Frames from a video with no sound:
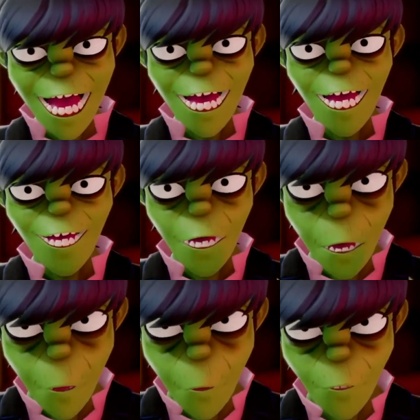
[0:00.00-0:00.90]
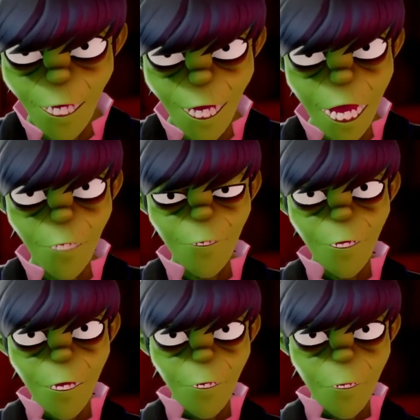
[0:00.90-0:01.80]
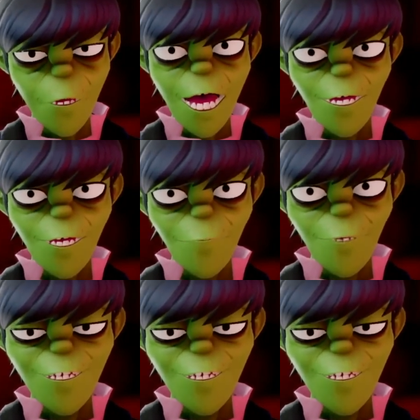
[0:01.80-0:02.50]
And it's also the one